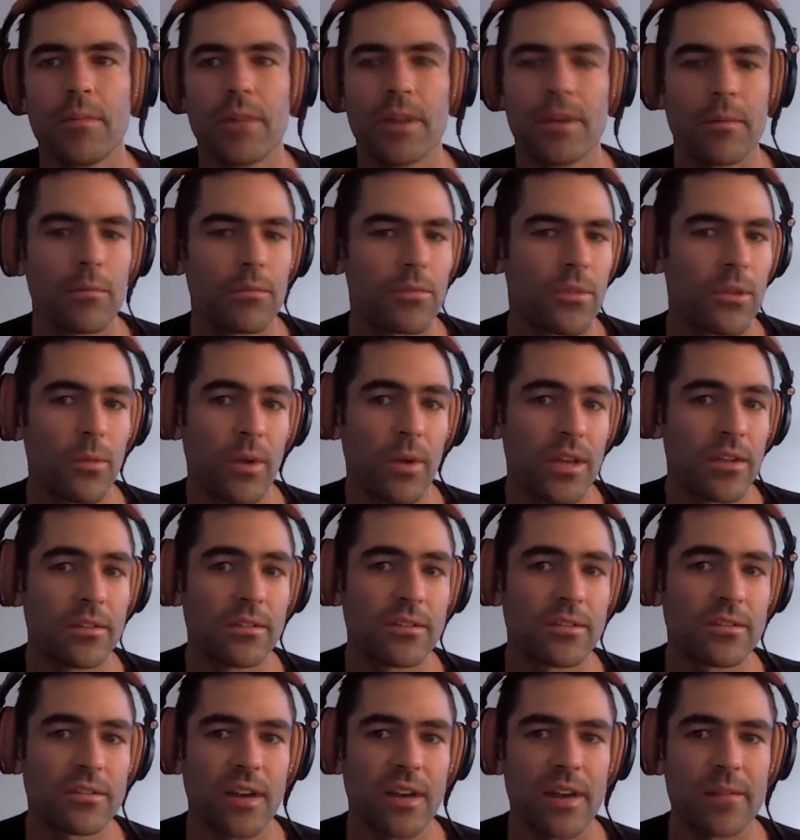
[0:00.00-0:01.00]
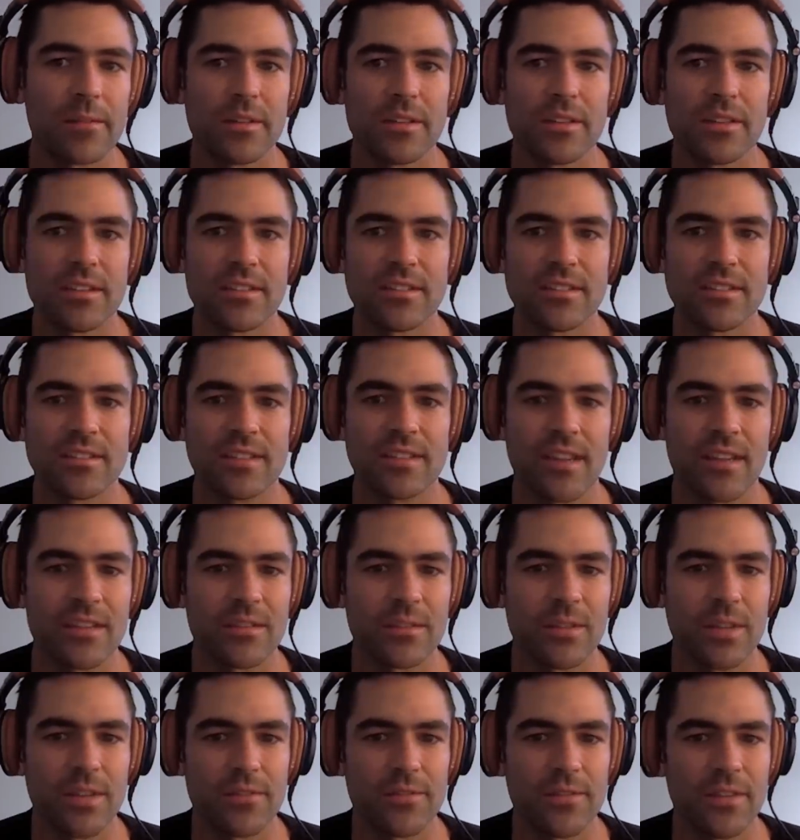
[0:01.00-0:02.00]
But the way you described it is
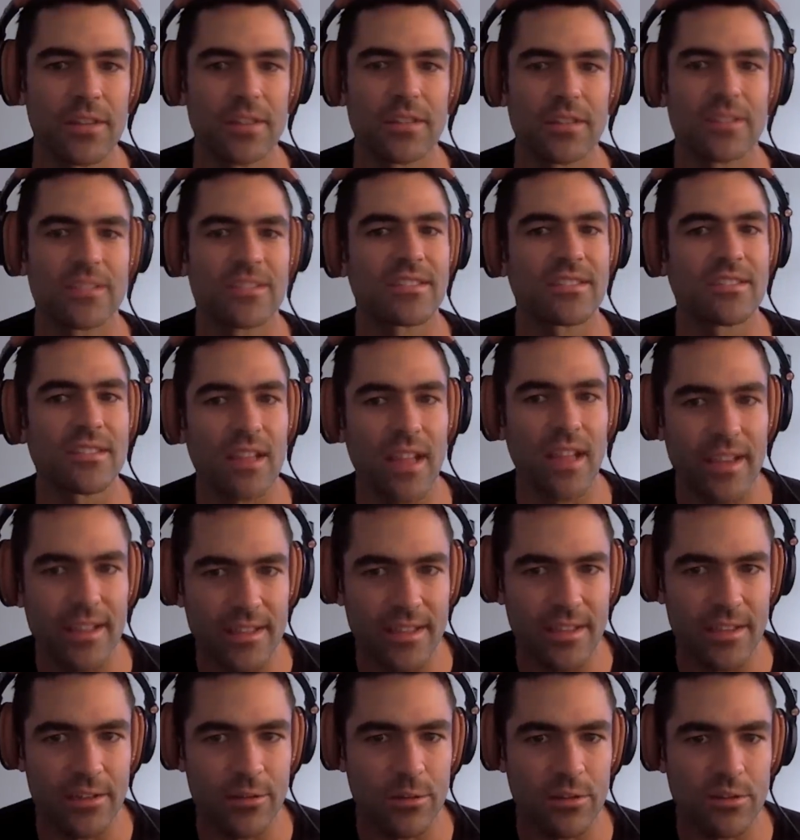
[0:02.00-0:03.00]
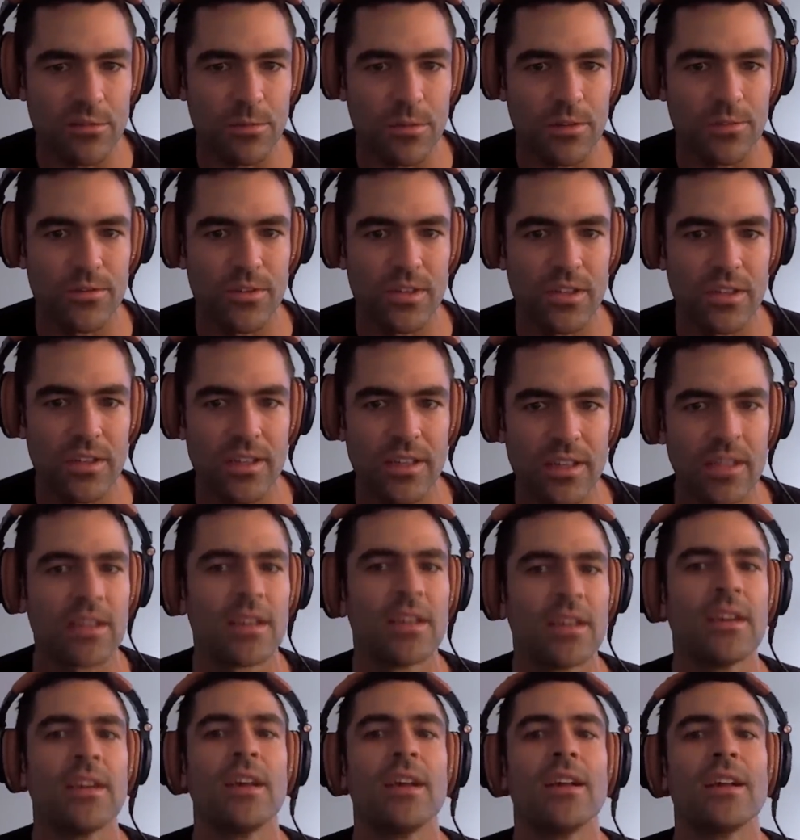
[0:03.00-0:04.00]
exactly what I felt. It's slightly crisper
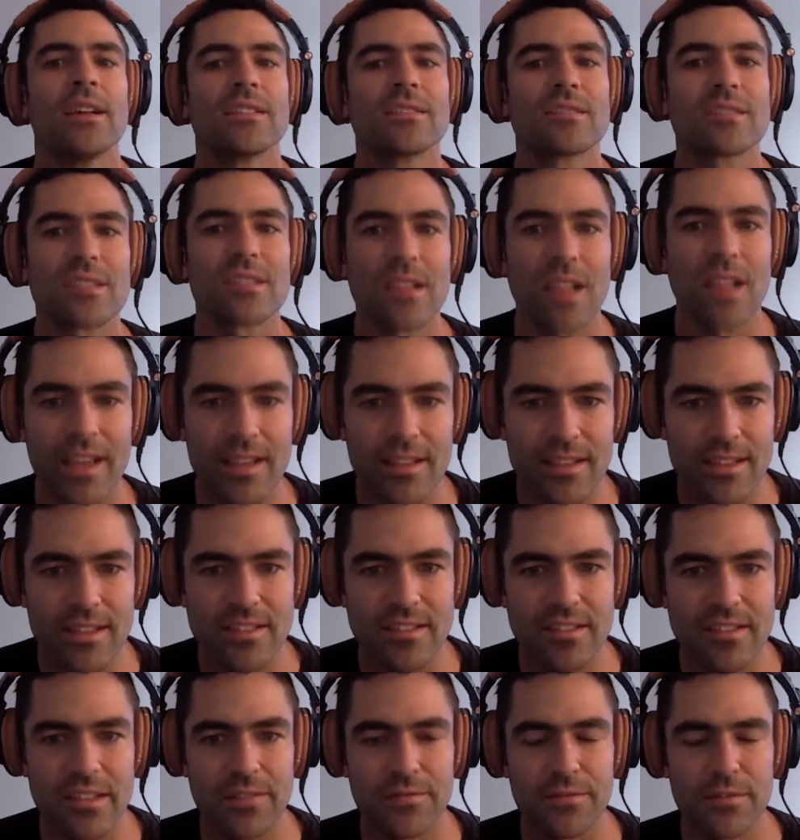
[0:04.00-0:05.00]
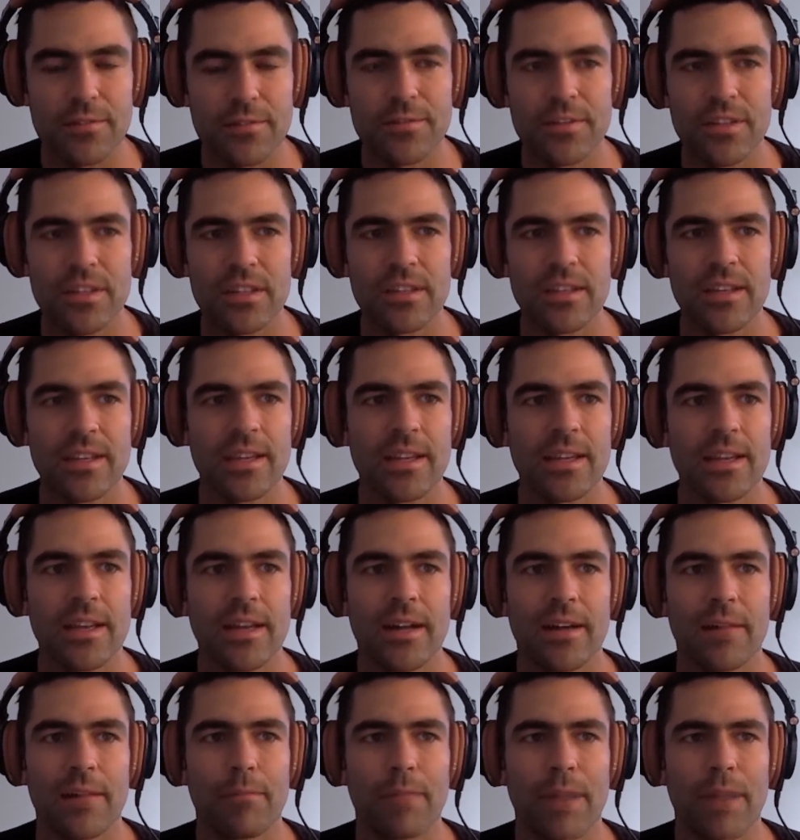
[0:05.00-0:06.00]
feeling, slightly stiffer feeling.
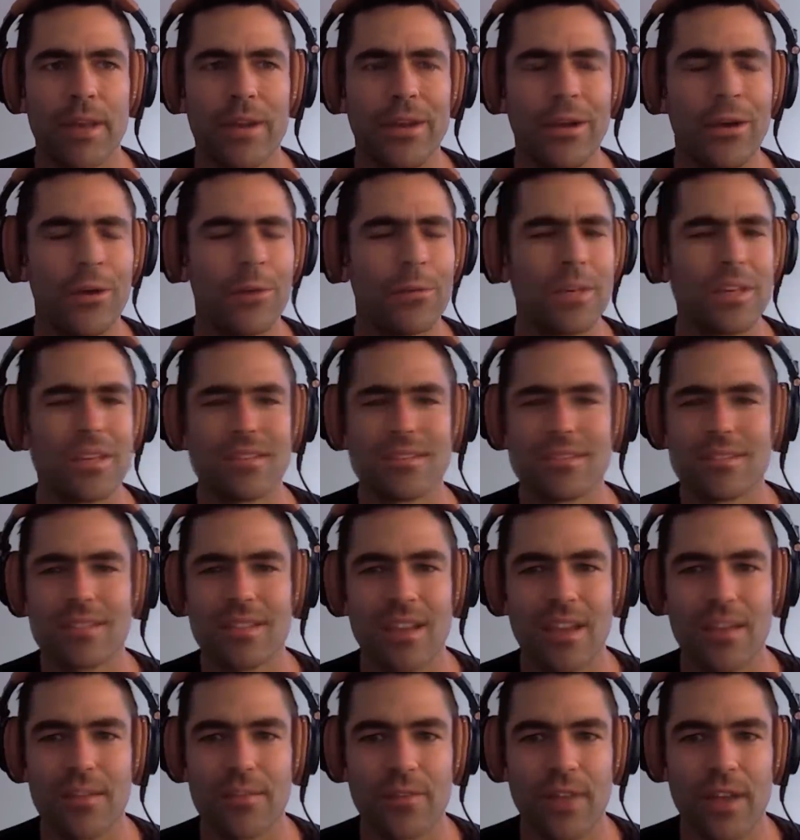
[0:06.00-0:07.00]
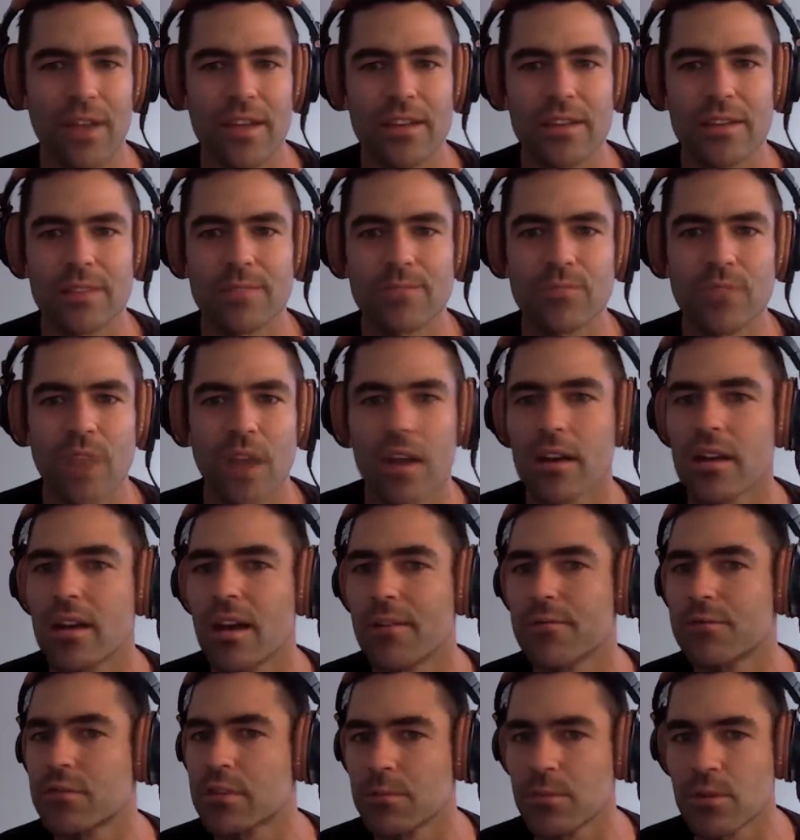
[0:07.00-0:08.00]
By no means did I find it
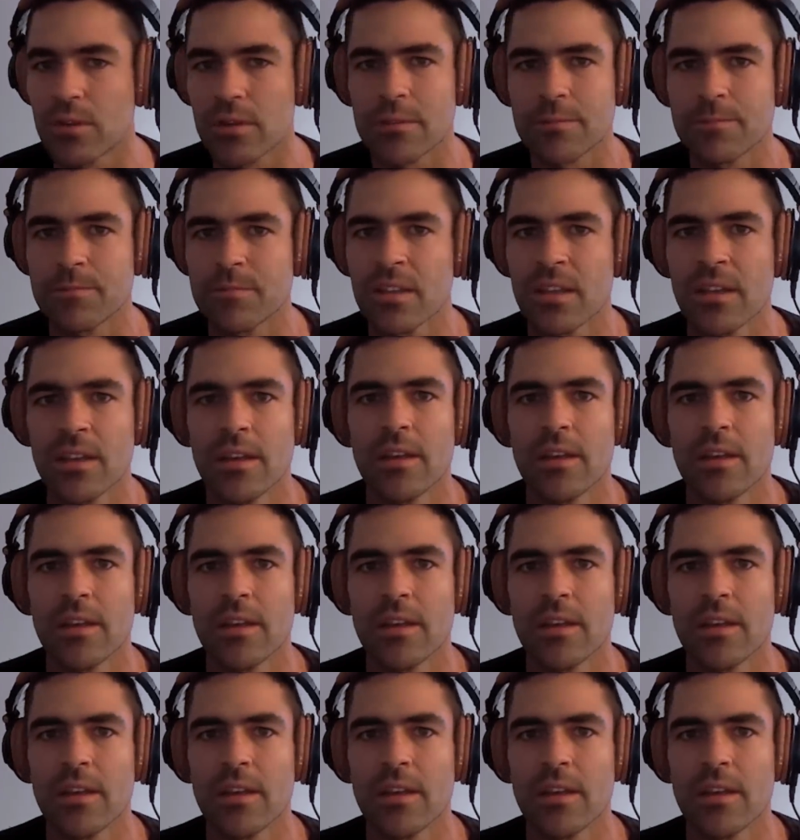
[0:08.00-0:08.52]
uncomfortable.